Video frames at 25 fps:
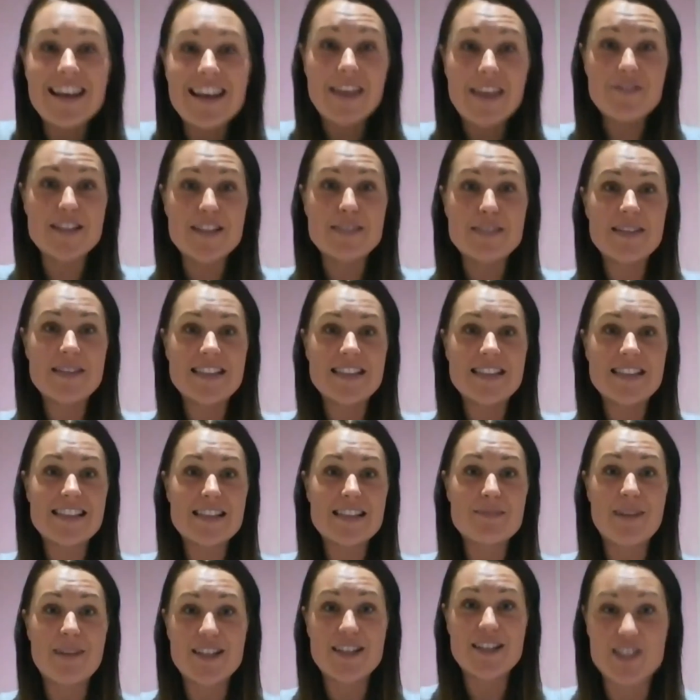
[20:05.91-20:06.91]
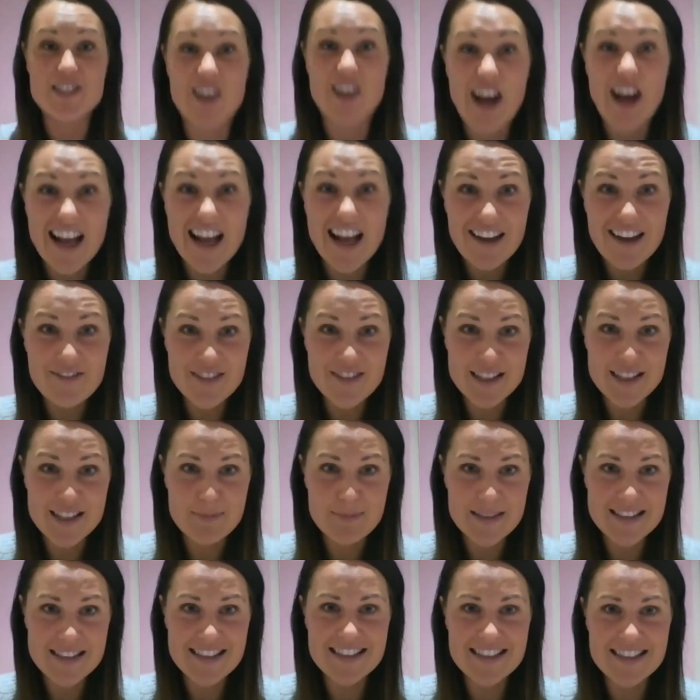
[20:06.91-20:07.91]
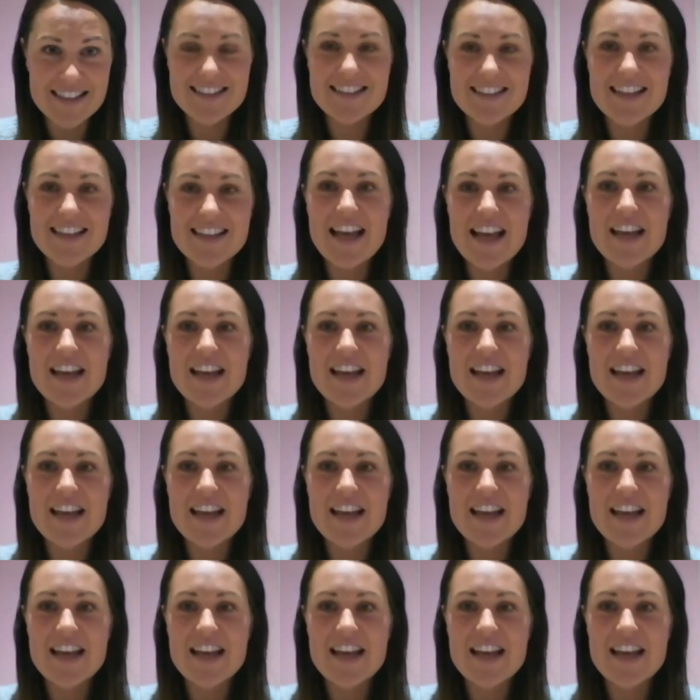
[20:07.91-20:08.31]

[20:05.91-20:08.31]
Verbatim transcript: love this business as much as I love this business.